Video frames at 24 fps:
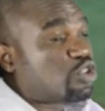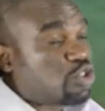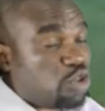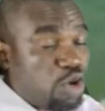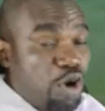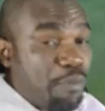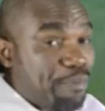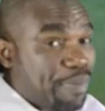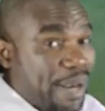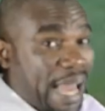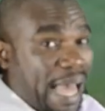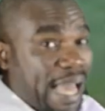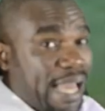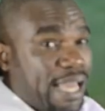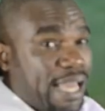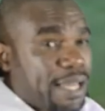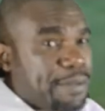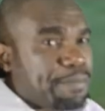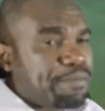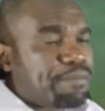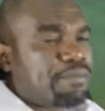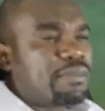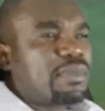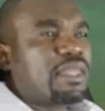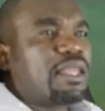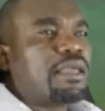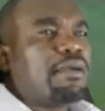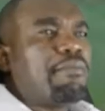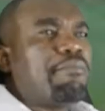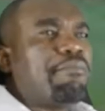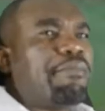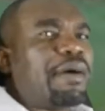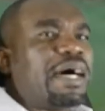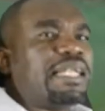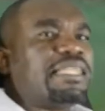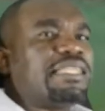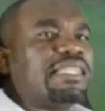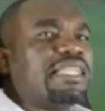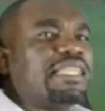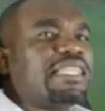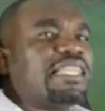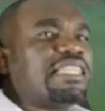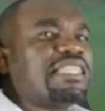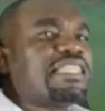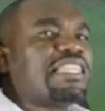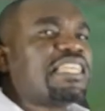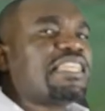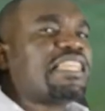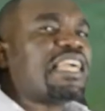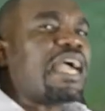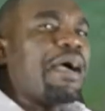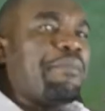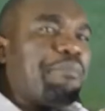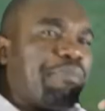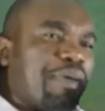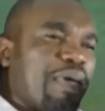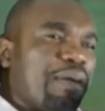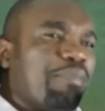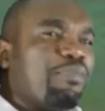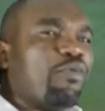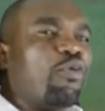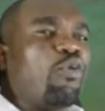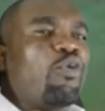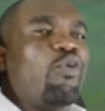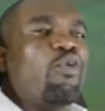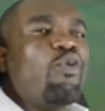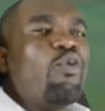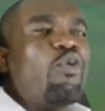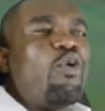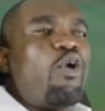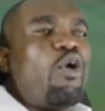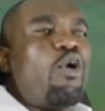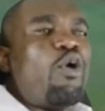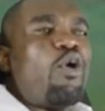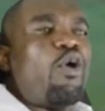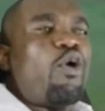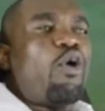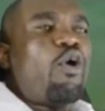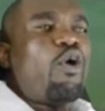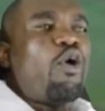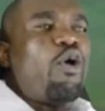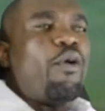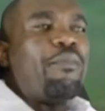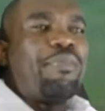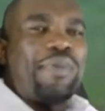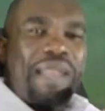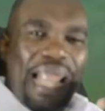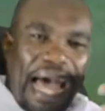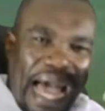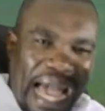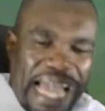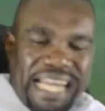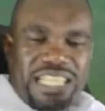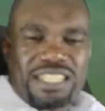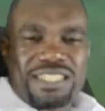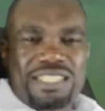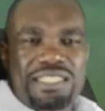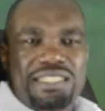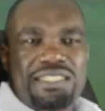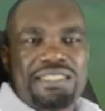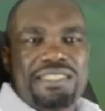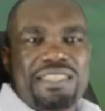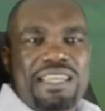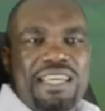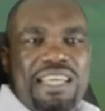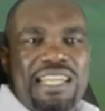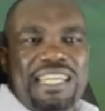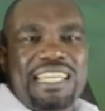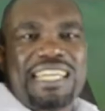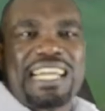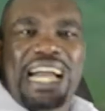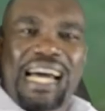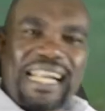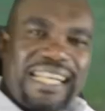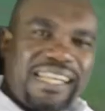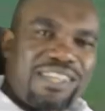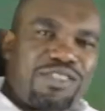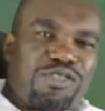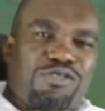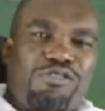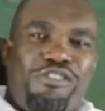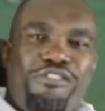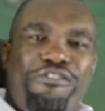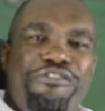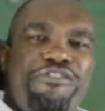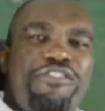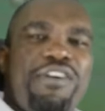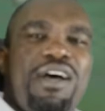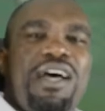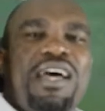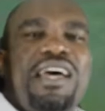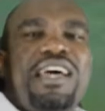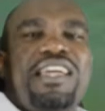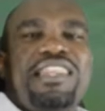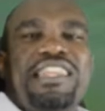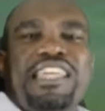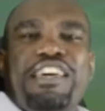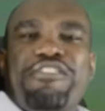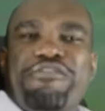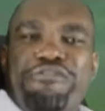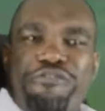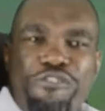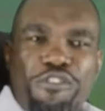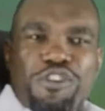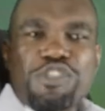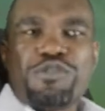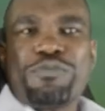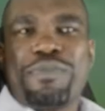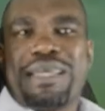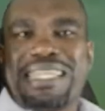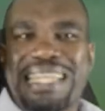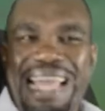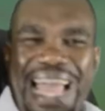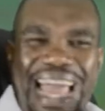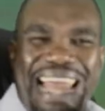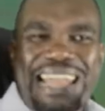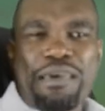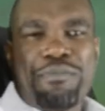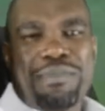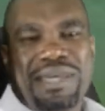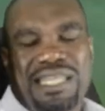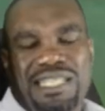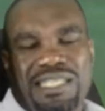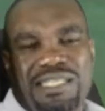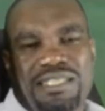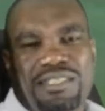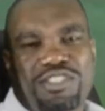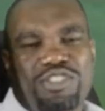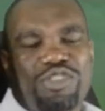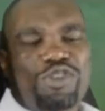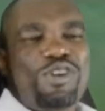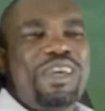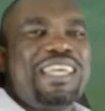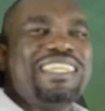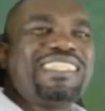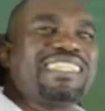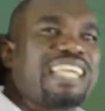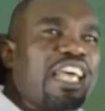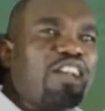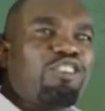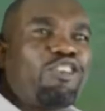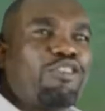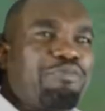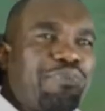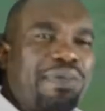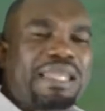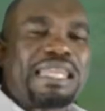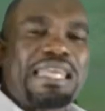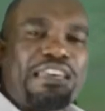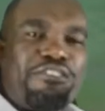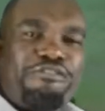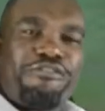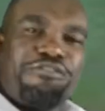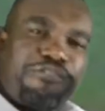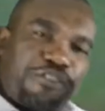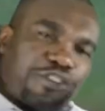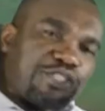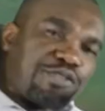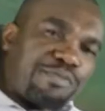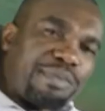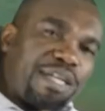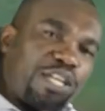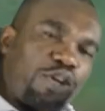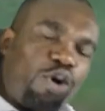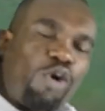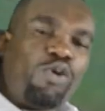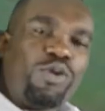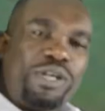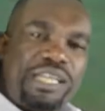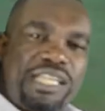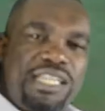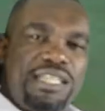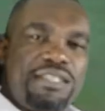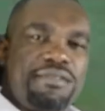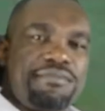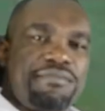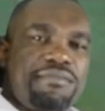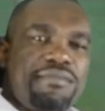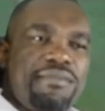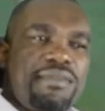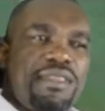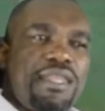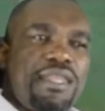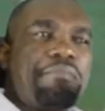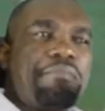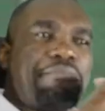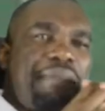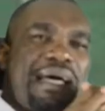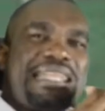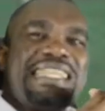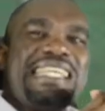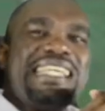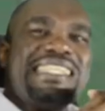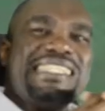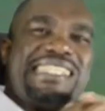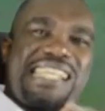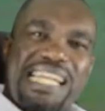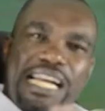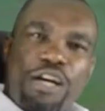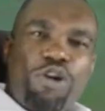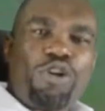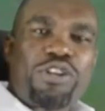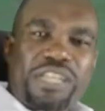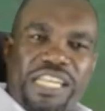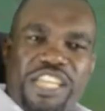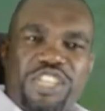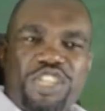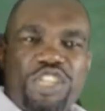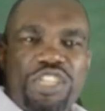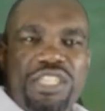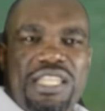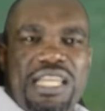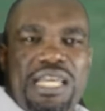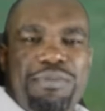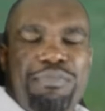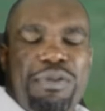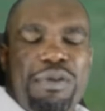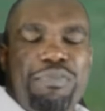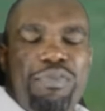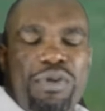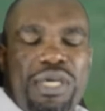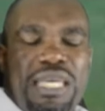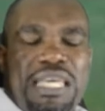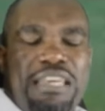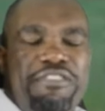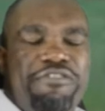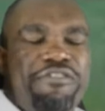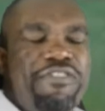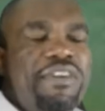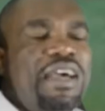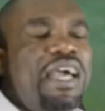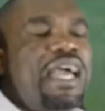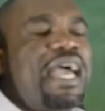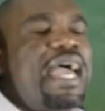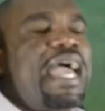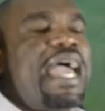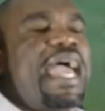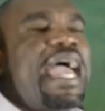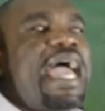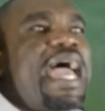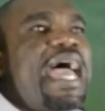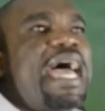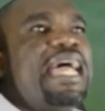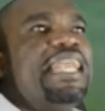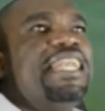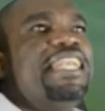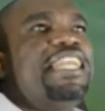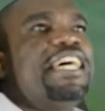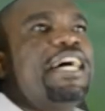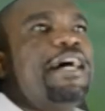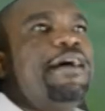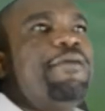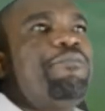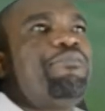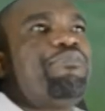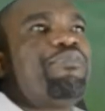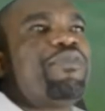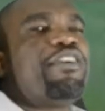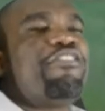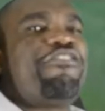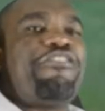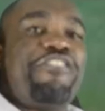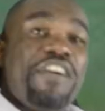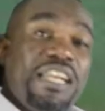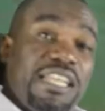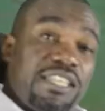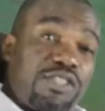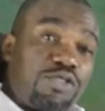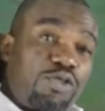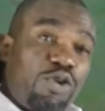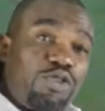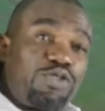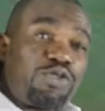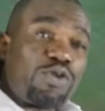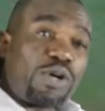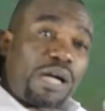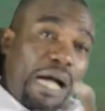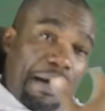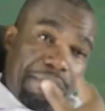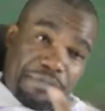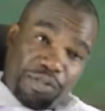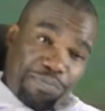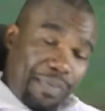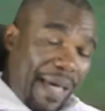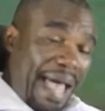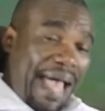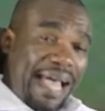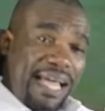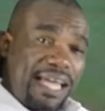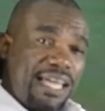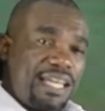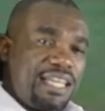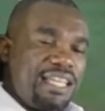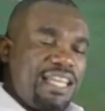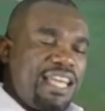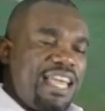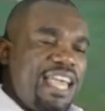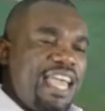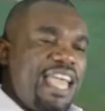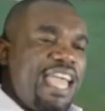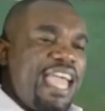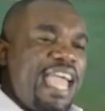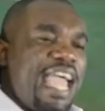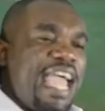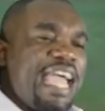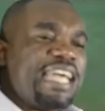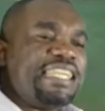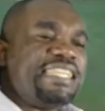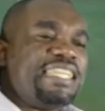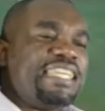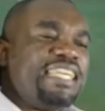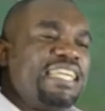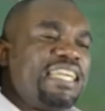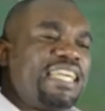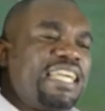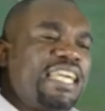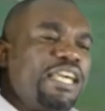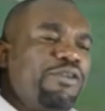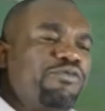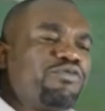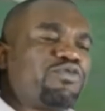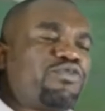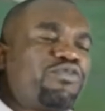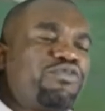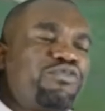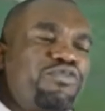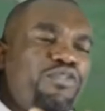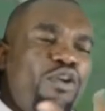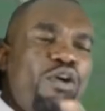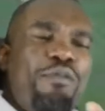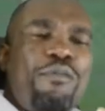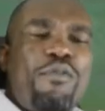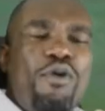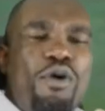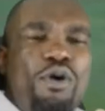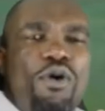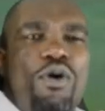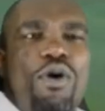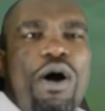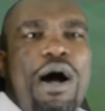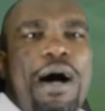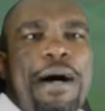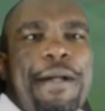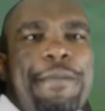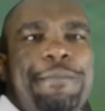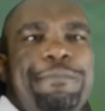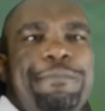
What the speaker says: to comply. But there are people who oblige, regardless of the enforcement element. So it cannot be the enforcement only, but there's the recognition that people give. And Finnis also comes back and he gives four more